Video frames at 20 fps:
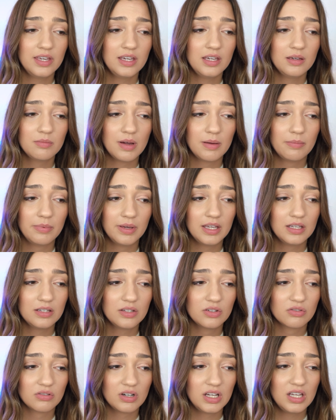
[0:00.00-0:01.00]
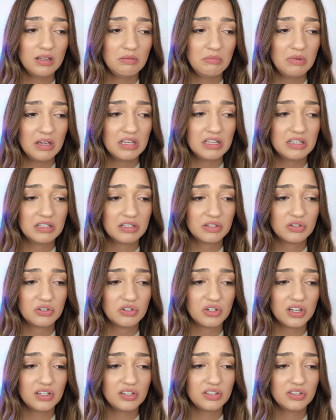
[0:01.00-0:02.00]
think my biggest dream is
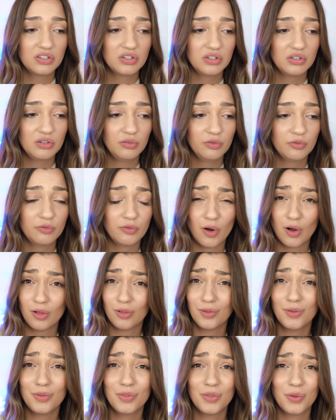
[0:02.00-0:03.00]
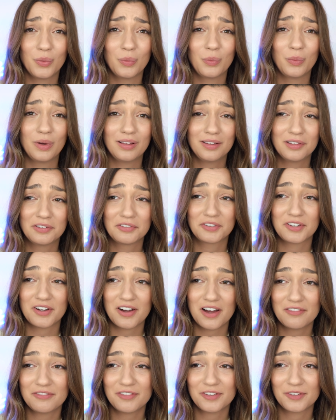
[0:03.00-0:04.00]
just to follow the will of
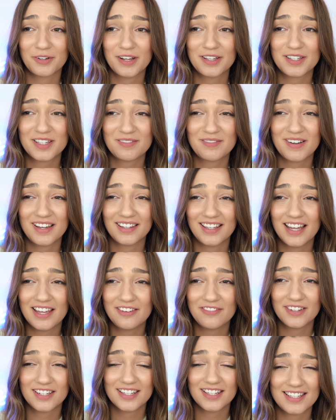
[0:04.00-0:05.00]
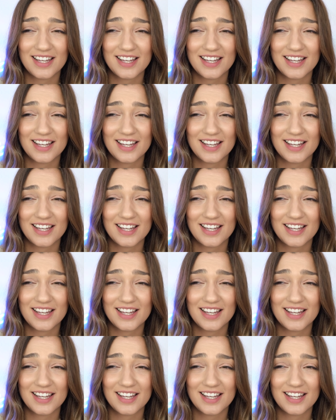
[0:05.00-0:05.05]
God for the rest of my life,